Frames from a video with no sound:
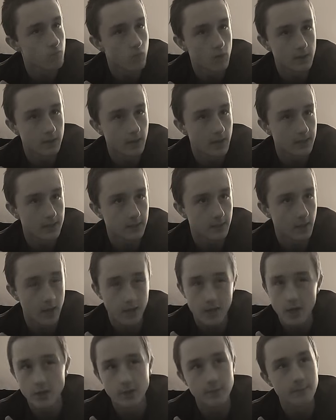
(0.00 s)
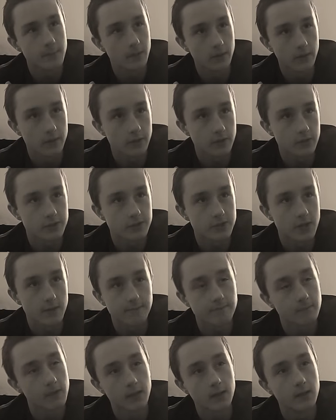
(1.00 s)
what, like, another million or
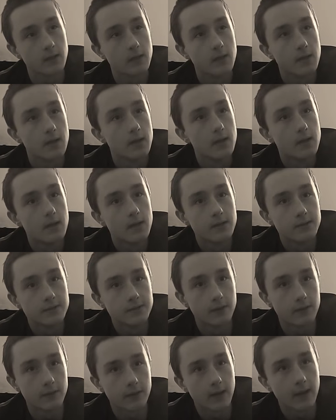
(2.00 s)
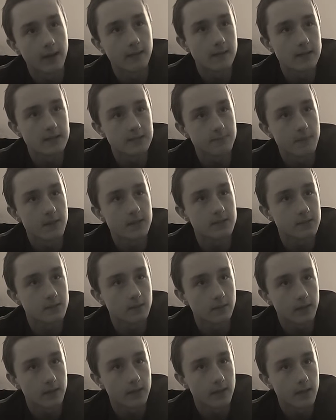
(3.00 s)
something. So, yeah, that's
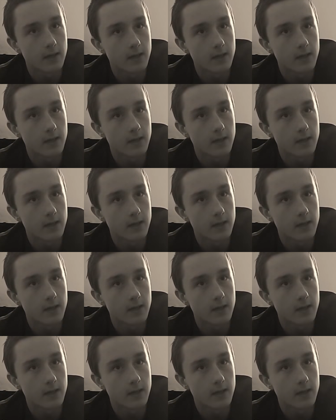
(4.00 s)
basically it.